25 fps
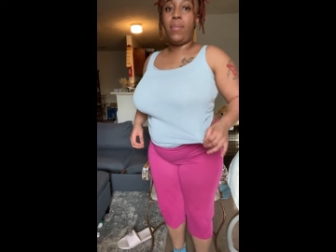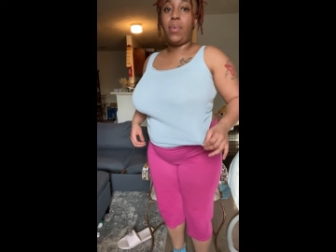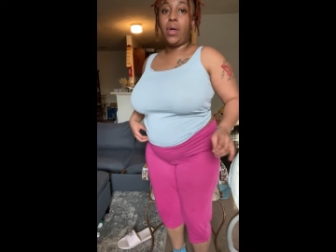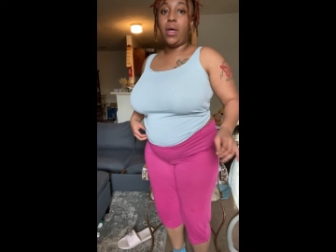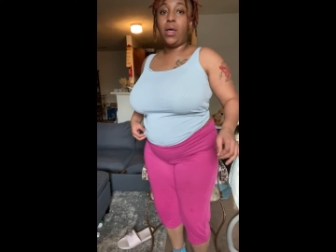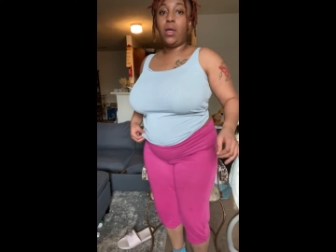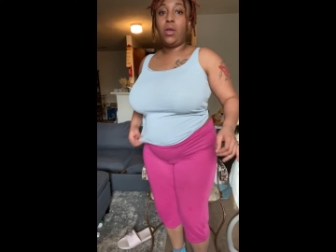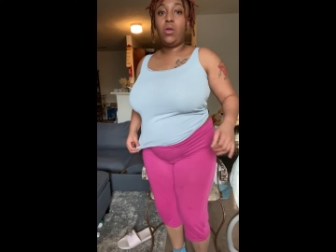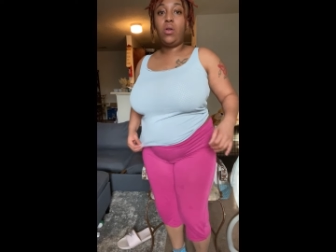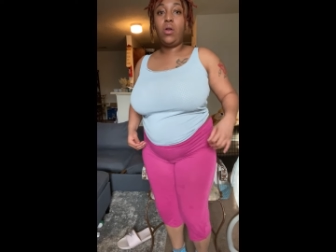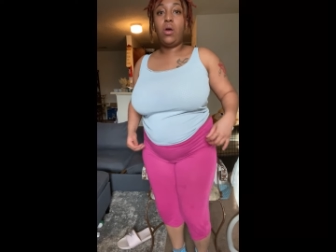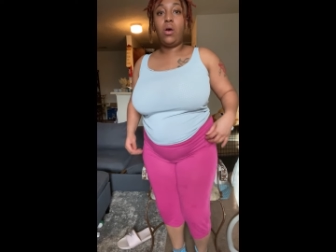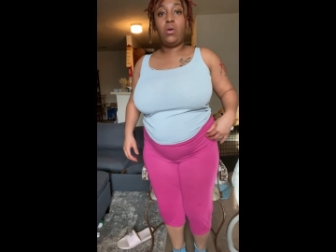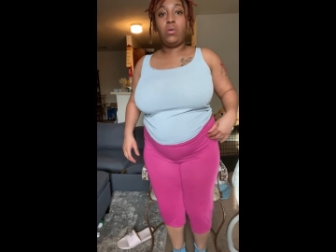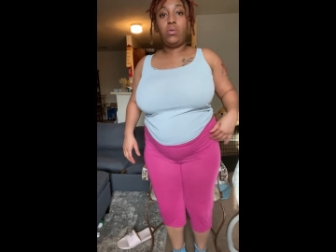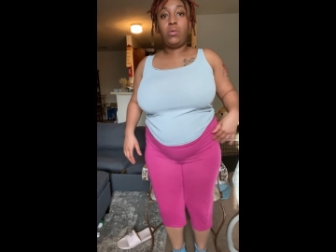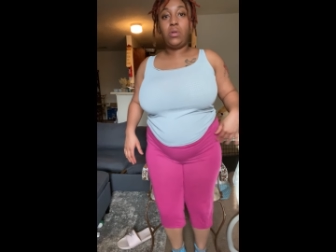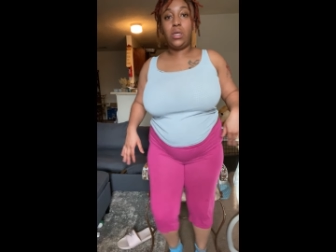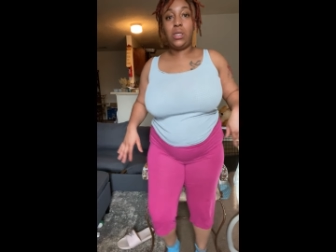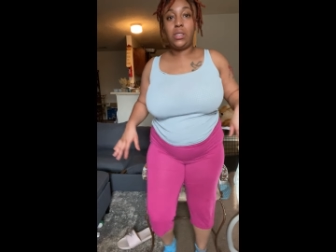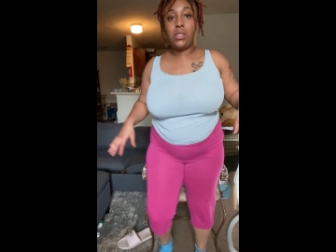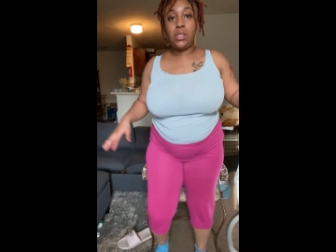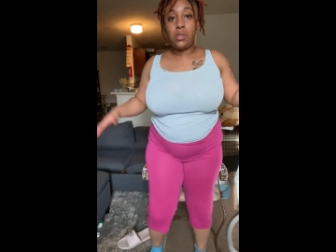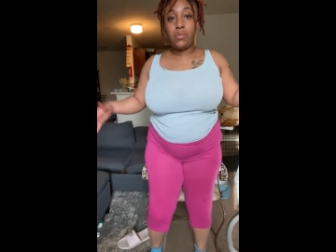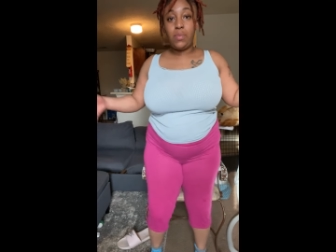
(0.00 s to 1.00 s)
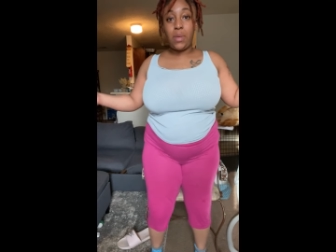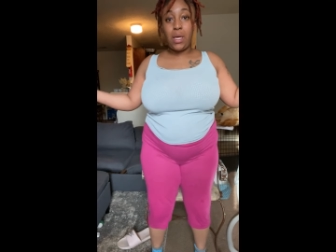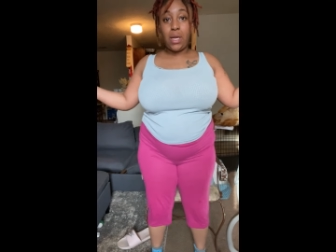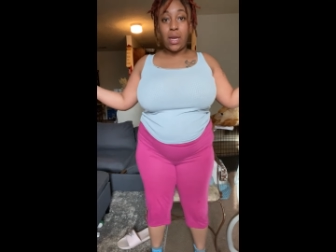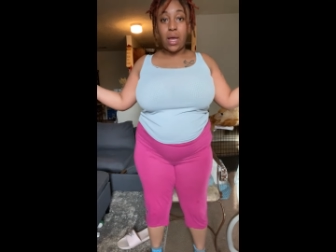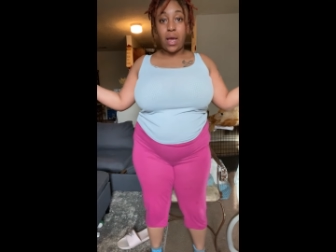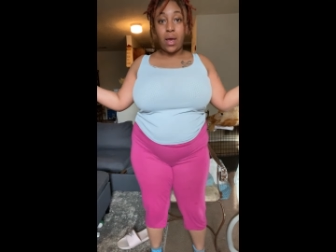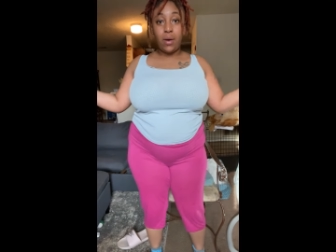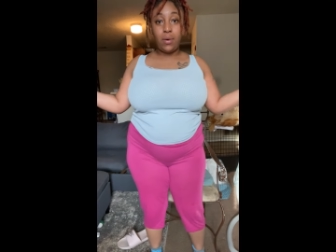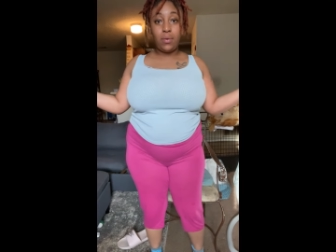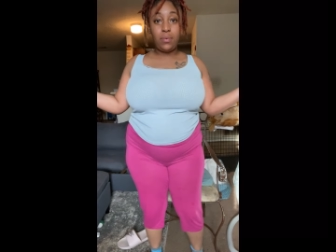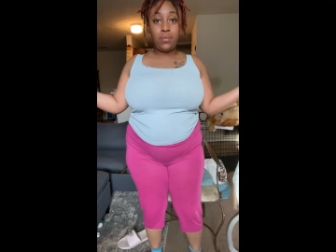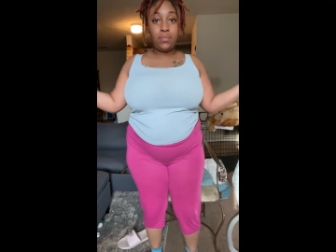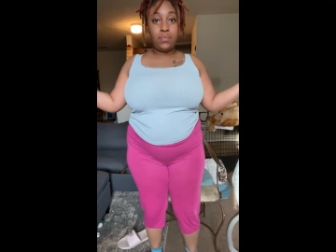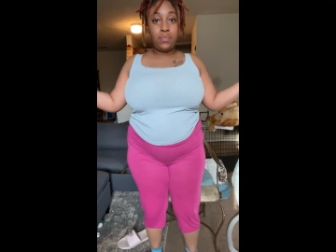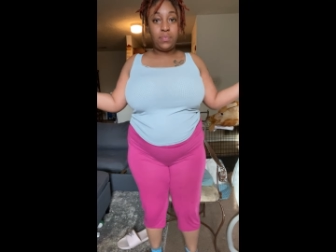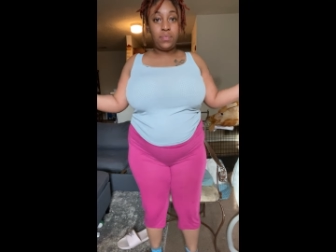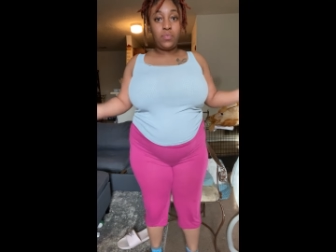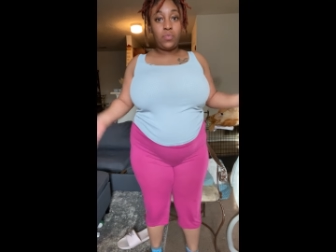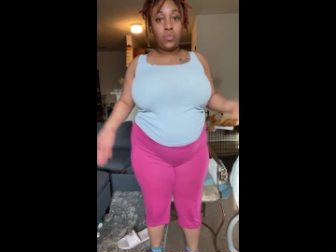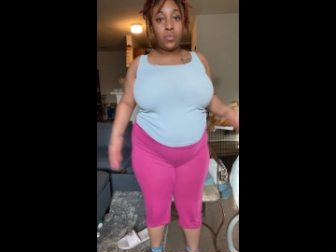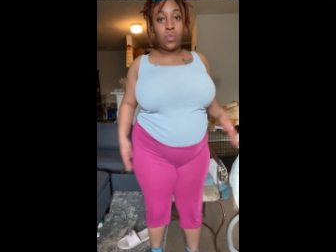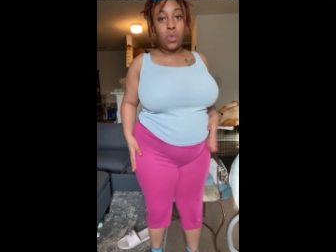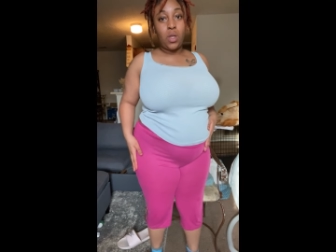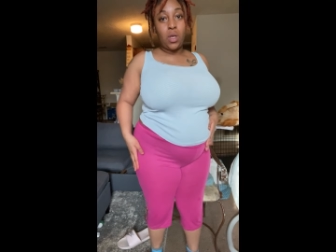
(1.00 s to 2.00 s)
But, you know, this is me now.
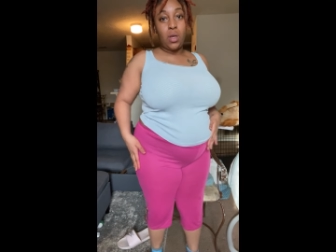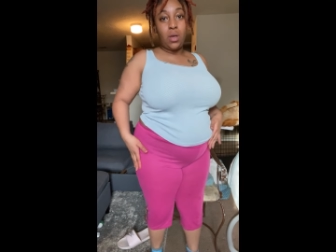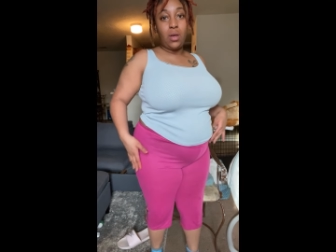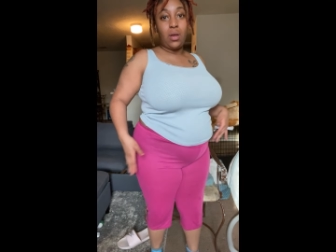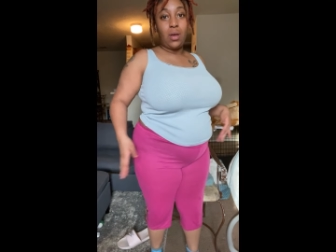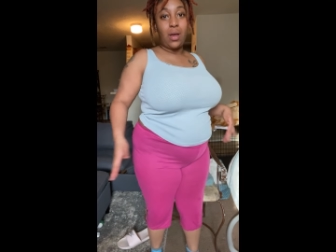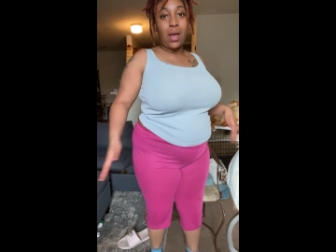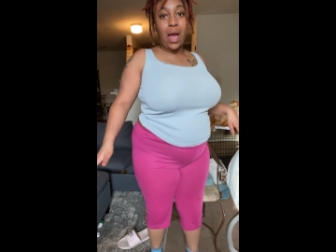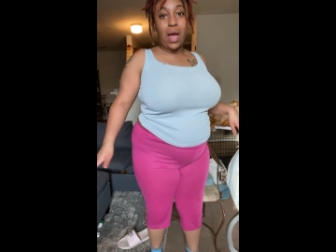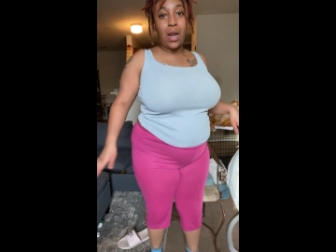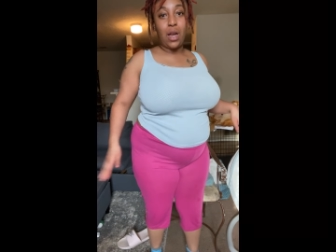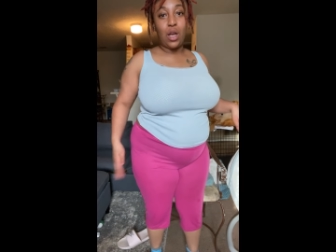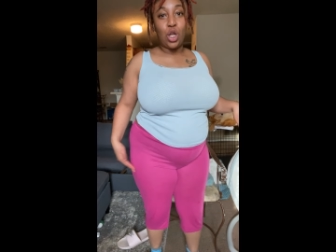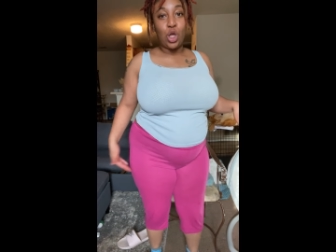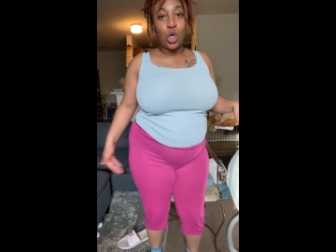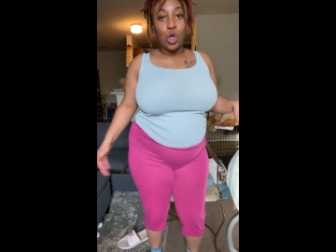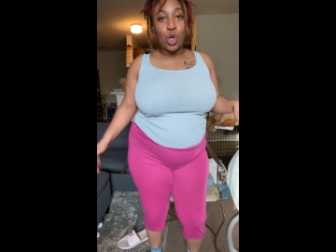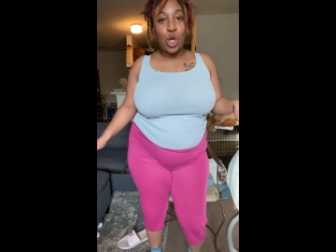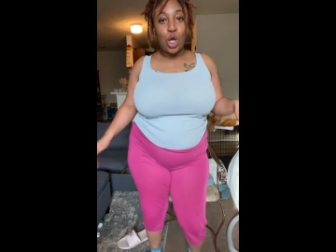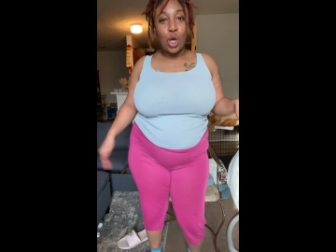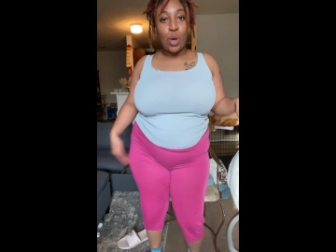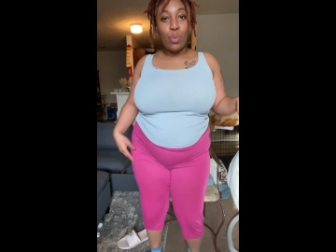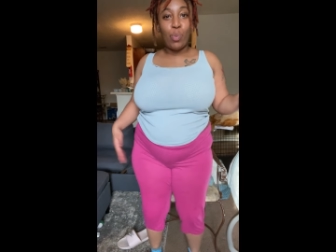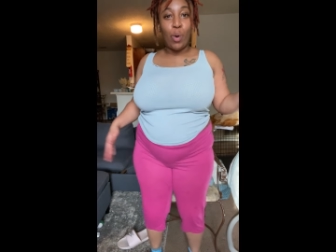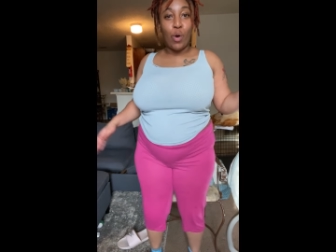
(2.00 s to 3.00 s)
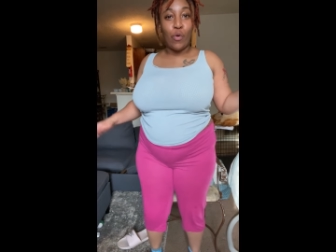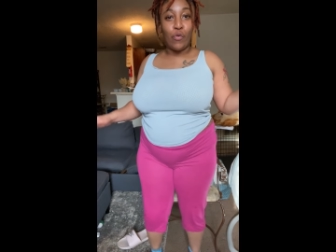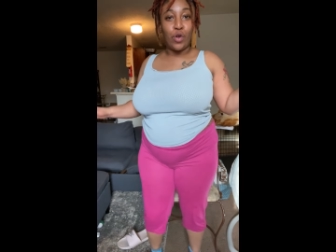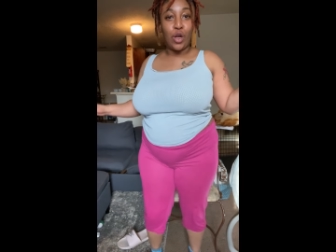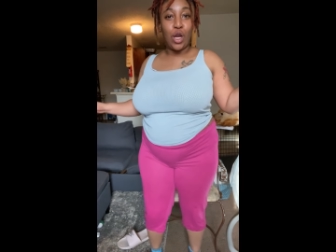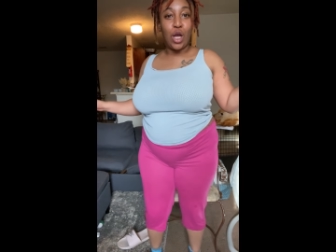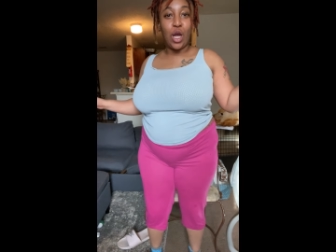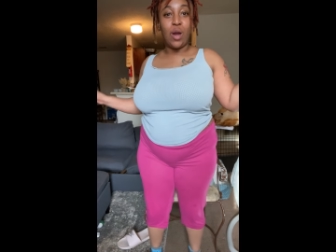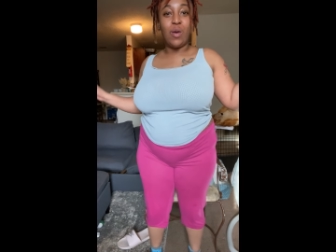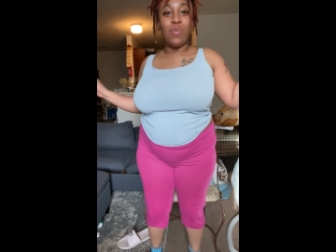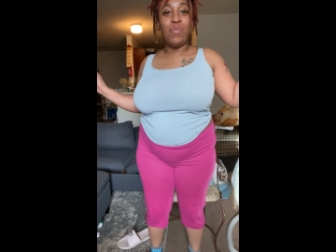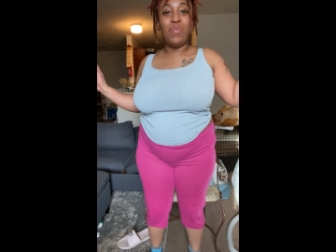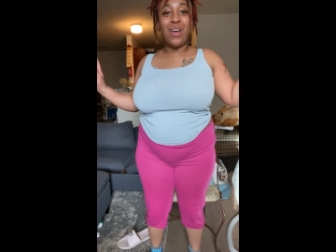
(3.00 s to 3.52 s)
I got a little hip over there.